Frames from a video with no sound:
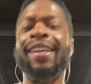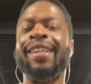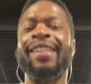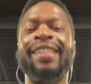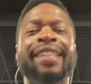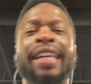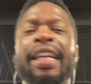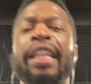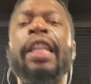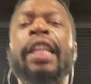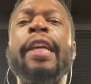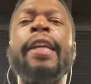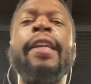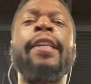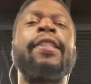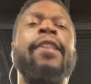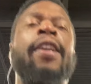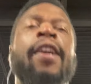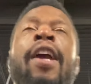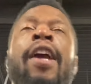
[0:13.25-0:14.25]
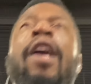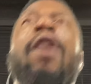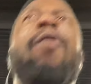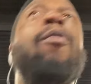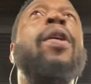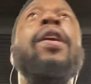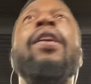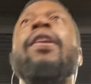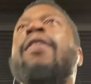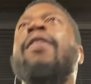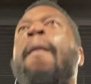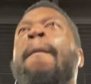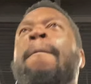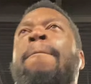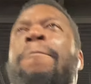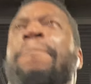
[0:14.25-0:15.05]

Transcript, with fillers: Jay Lace, and we in the